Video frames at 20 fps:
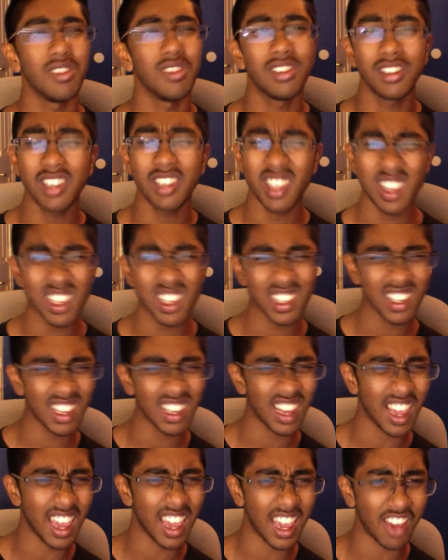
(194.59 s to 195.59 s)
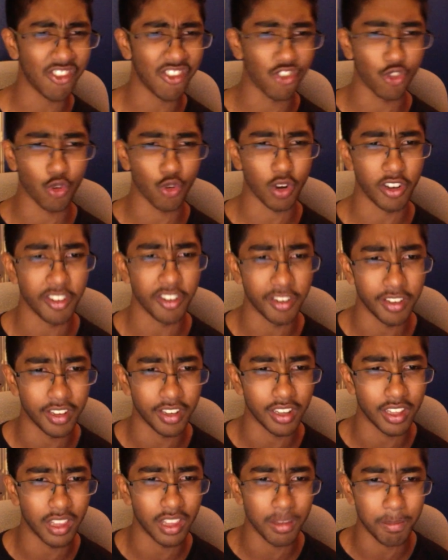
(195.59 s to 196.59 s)
seen this in Android
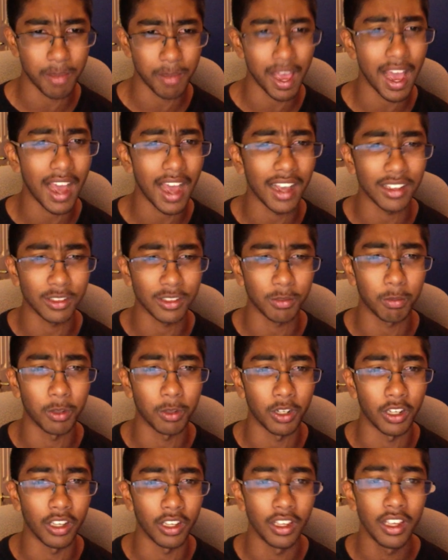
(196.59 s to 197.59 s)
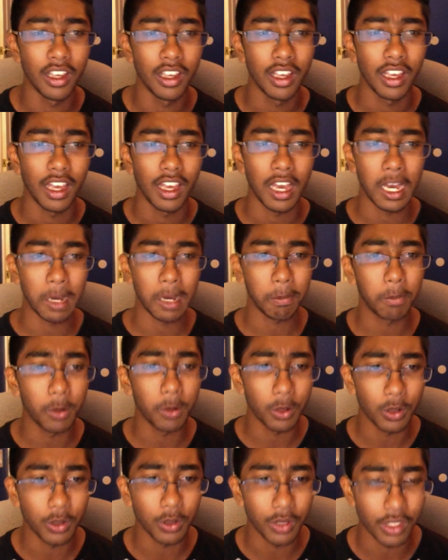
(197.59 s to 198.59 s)
in the past, but
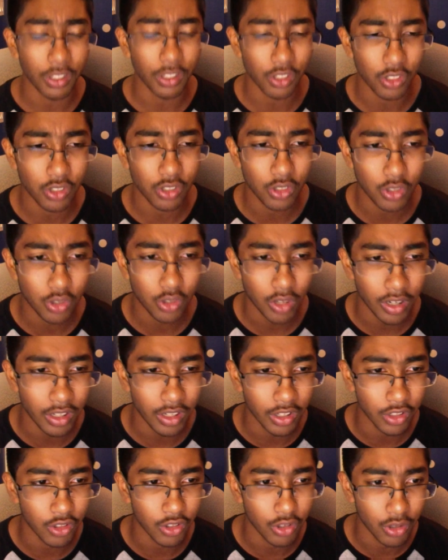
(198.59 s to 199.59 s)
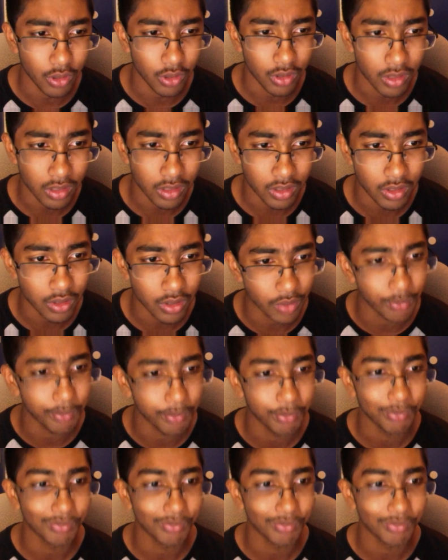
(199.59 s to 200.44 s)
Apple is trying to introduce this too.